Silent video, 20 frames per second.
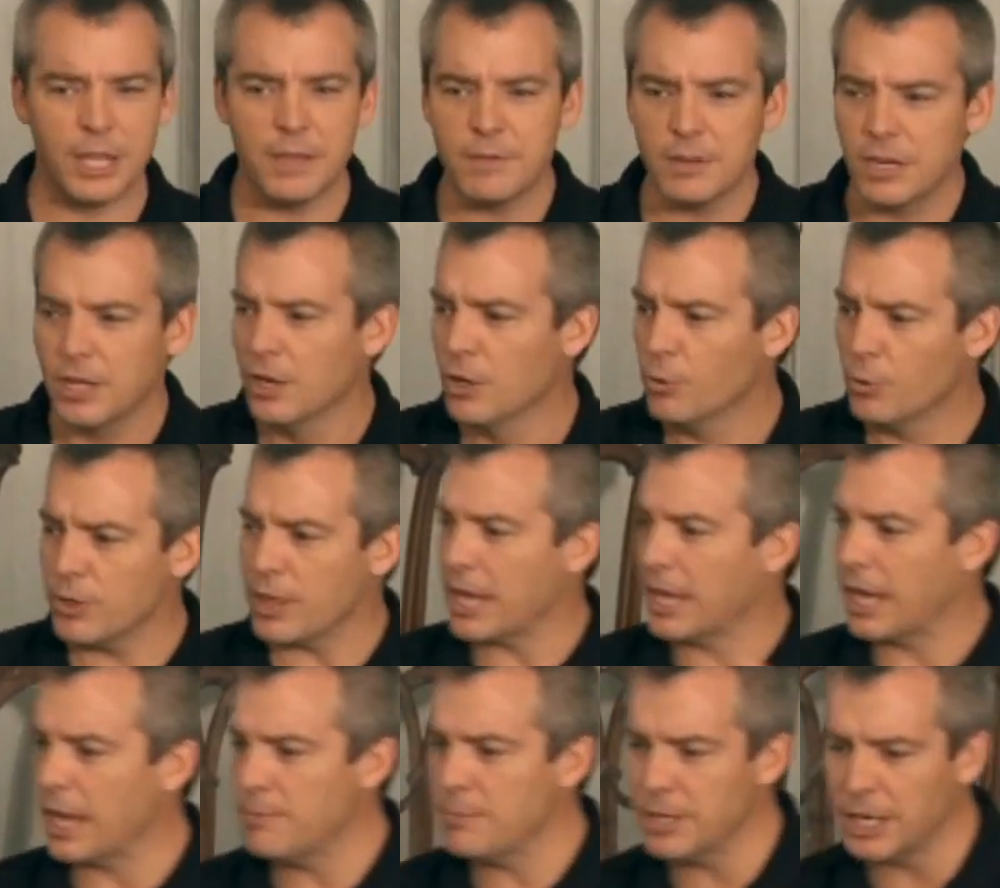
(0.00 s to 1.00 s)
But even when
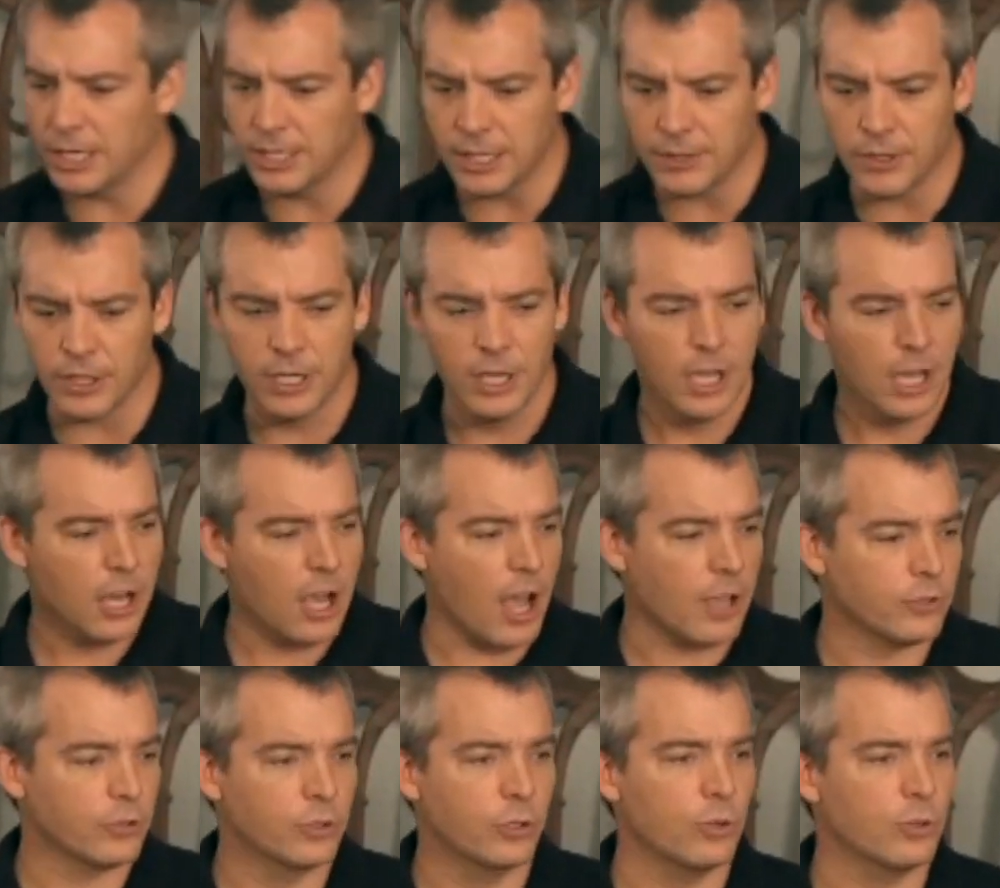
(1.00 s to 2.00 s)
they came in and did the
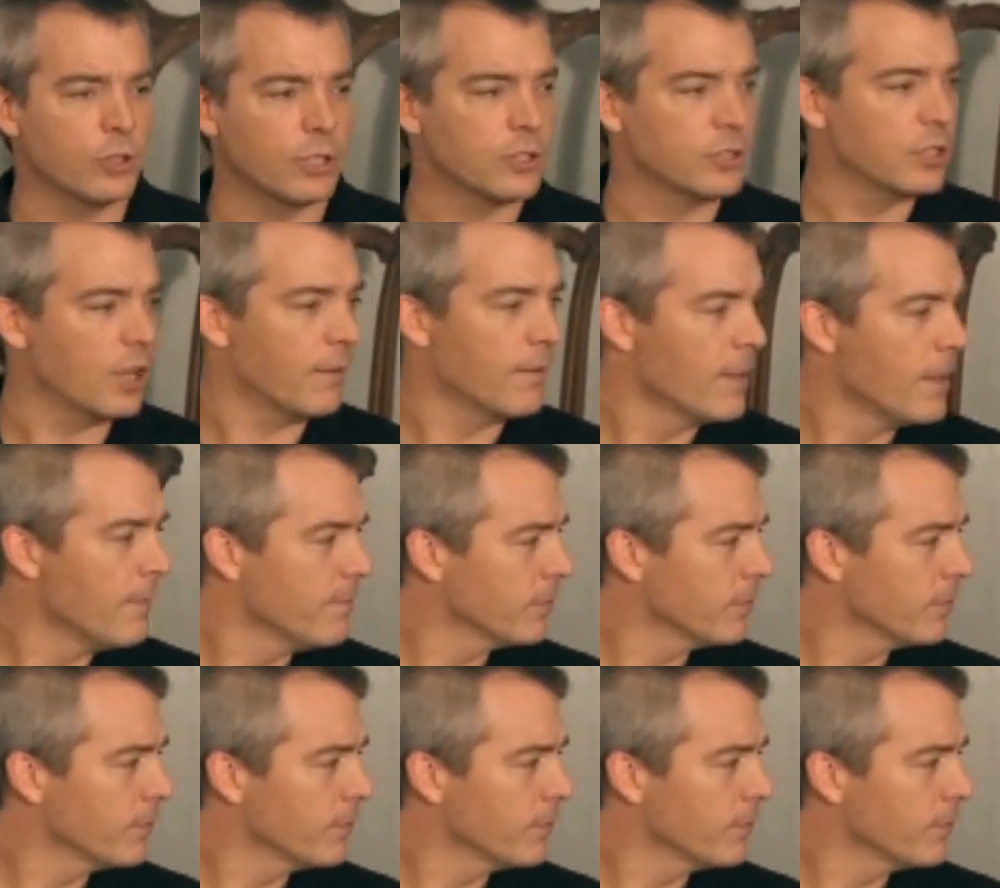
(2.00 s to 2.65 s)
Constitution itself,